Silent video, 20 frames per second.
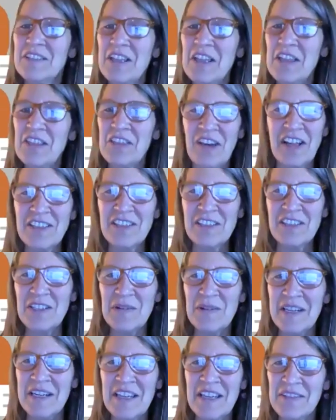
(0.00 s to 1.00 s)
thoughts you
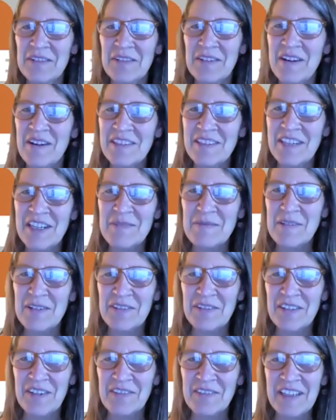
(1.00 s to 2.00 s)
want to throw out there
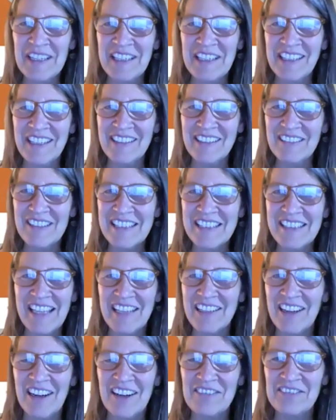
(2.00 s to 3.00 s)
before we sign
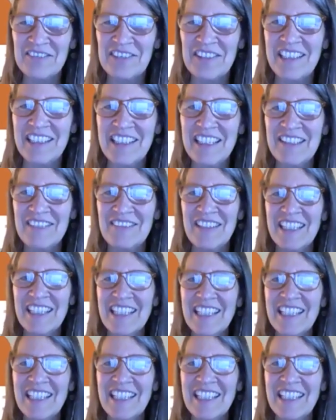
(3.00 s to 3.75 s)
off for the evening?